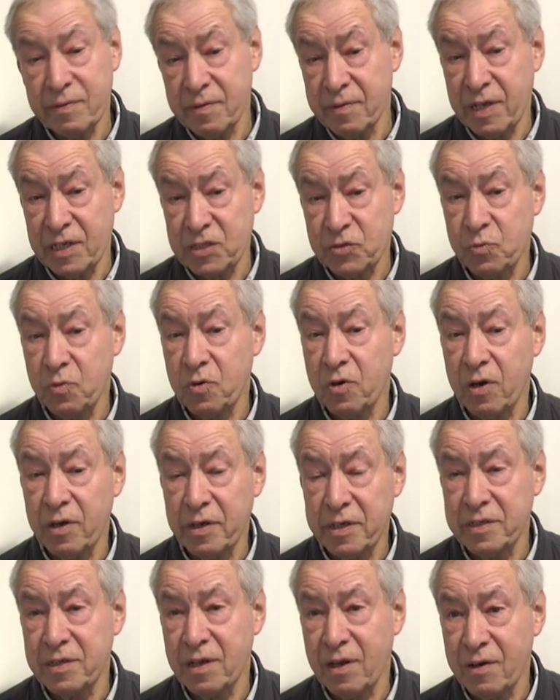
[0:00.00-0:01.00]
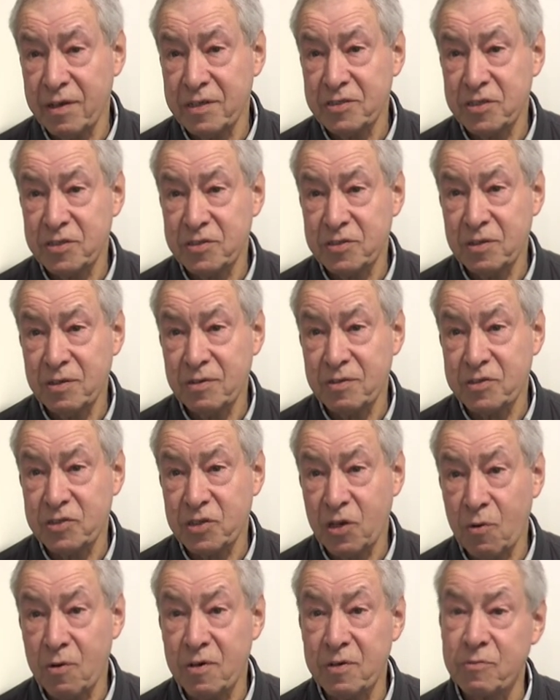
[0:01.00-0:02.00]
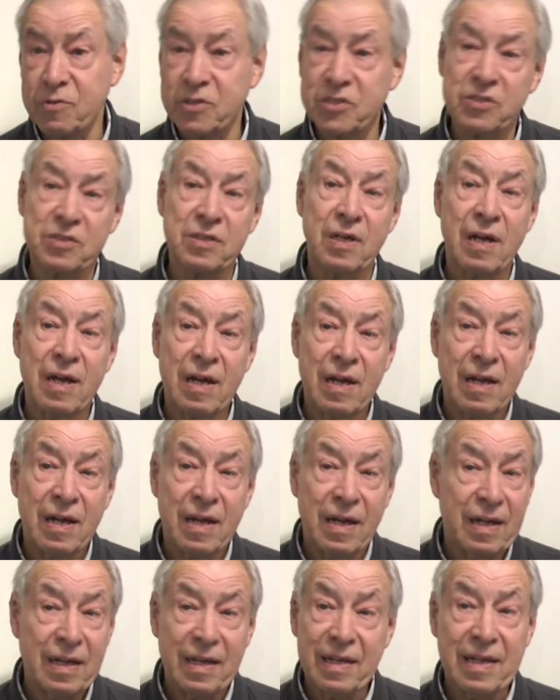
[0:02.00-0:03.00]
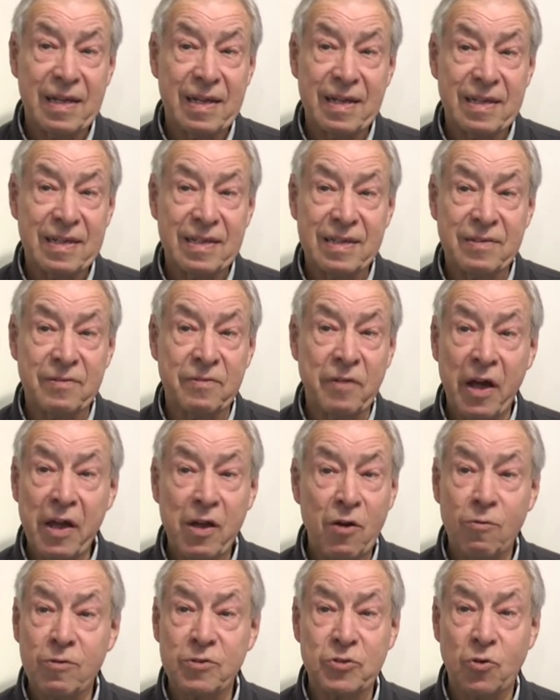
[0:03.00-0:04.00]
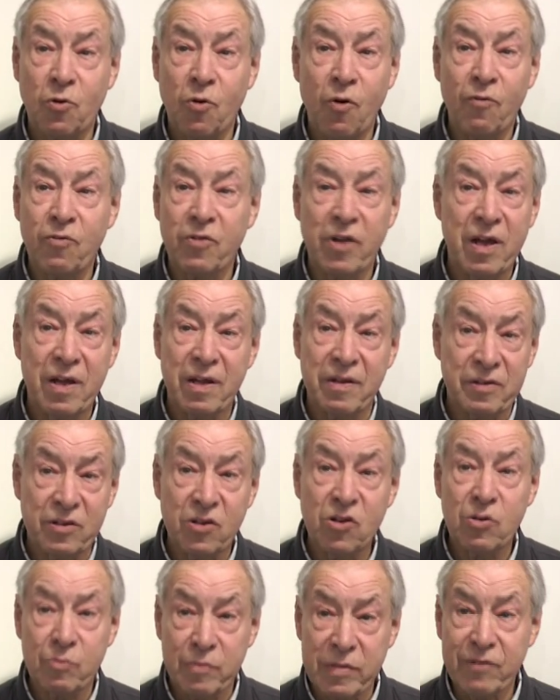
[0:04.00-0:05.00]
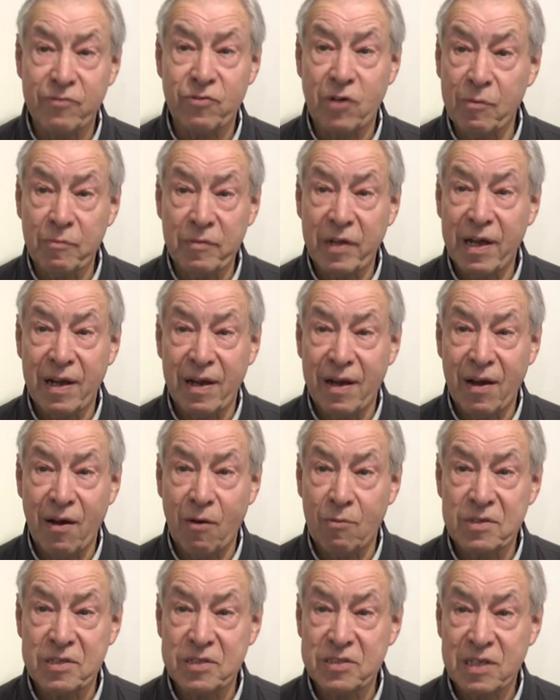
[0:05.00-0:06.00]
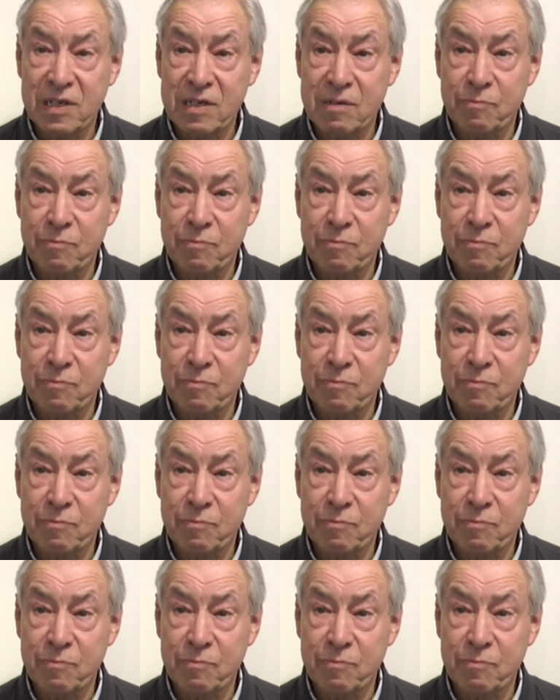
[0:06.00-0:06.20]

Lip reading: that's what I used to do. So it was. They all sort of knew me from that. I mean, they say